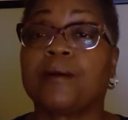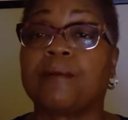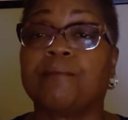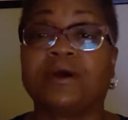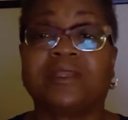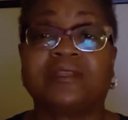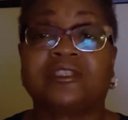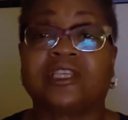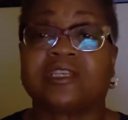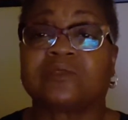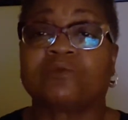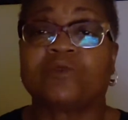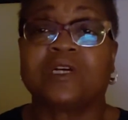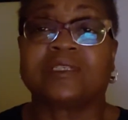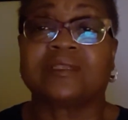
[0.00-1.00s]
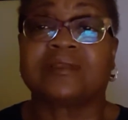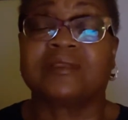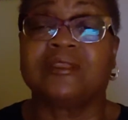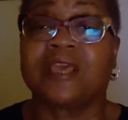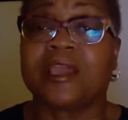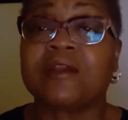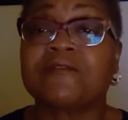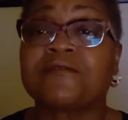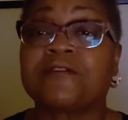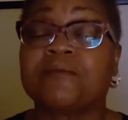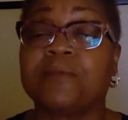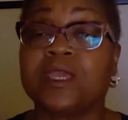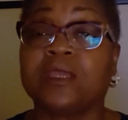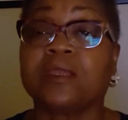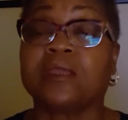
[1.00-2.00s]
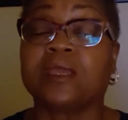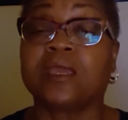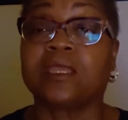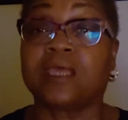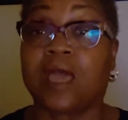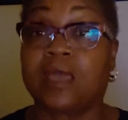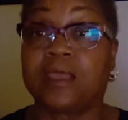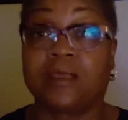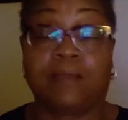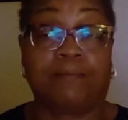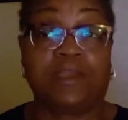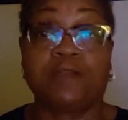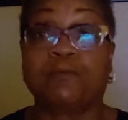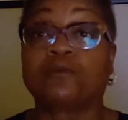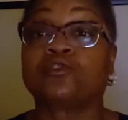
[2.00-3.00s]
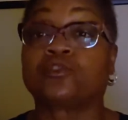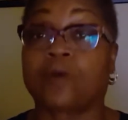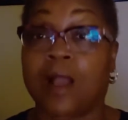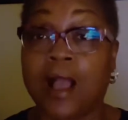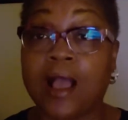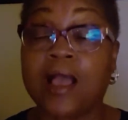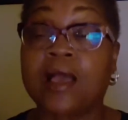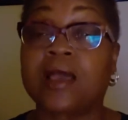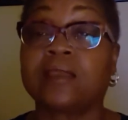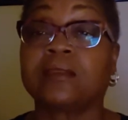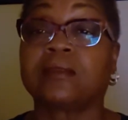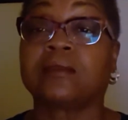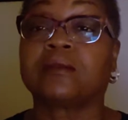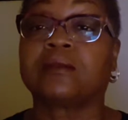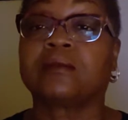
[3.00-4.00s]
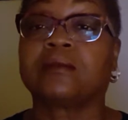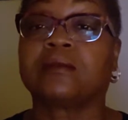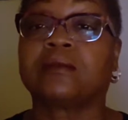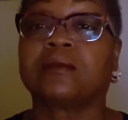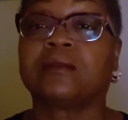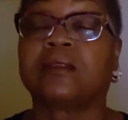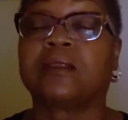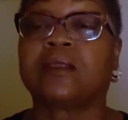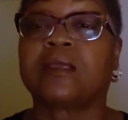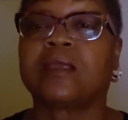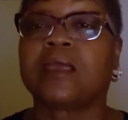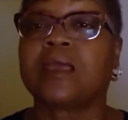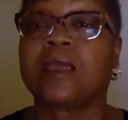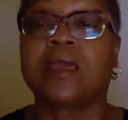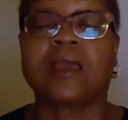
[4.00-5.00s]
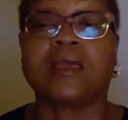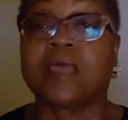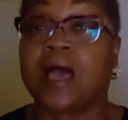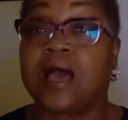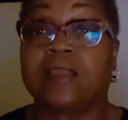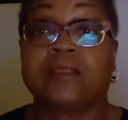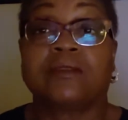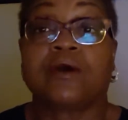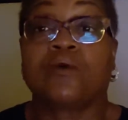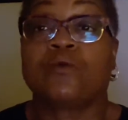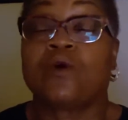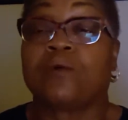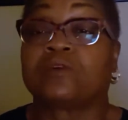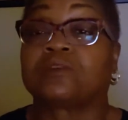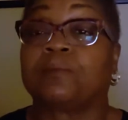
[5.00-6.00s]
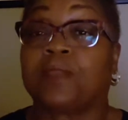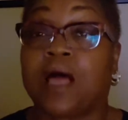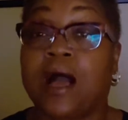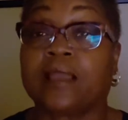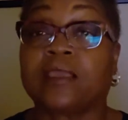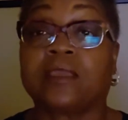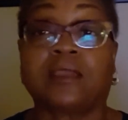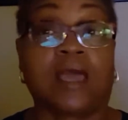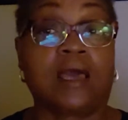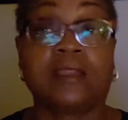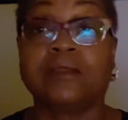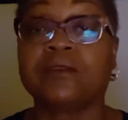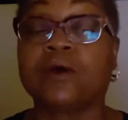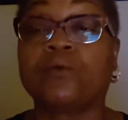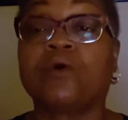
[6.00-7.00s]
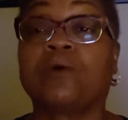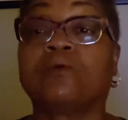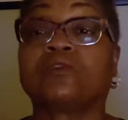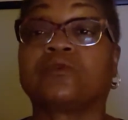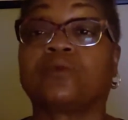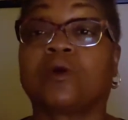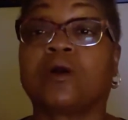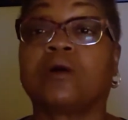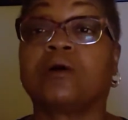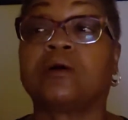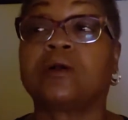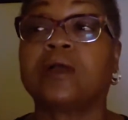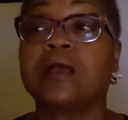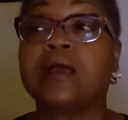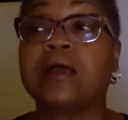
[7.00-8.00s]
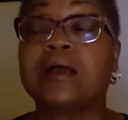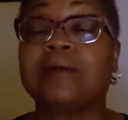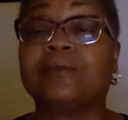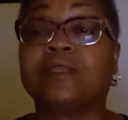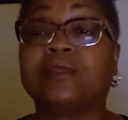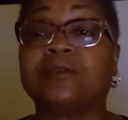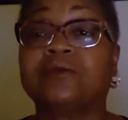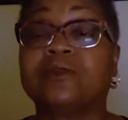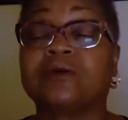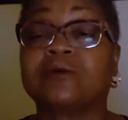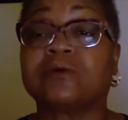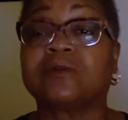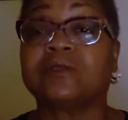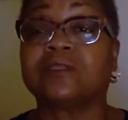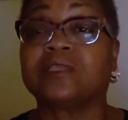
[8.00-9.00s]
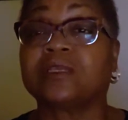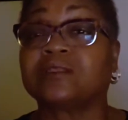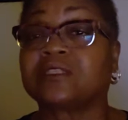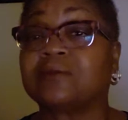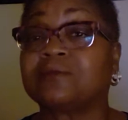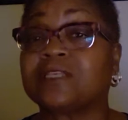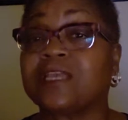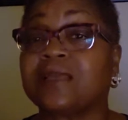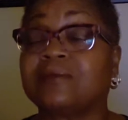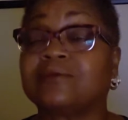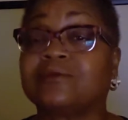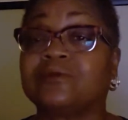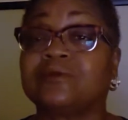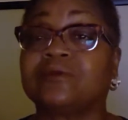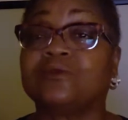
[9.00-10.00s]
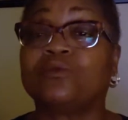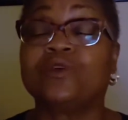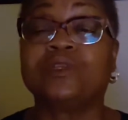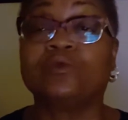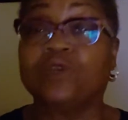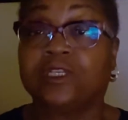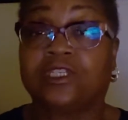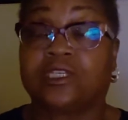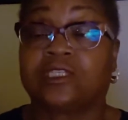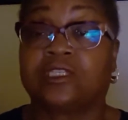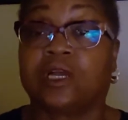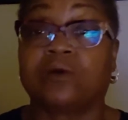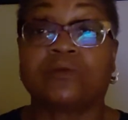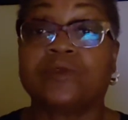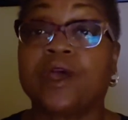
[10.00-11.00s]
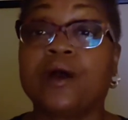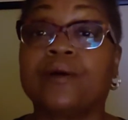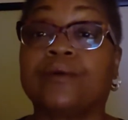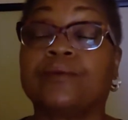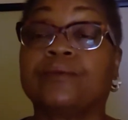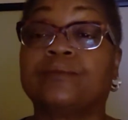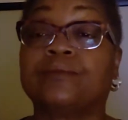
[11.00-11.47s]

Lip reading: but it just wasn't there for me. And people tried, and I didn't know what was blocking. I didn't know what was wrong. I mean, sometimes we just don't know.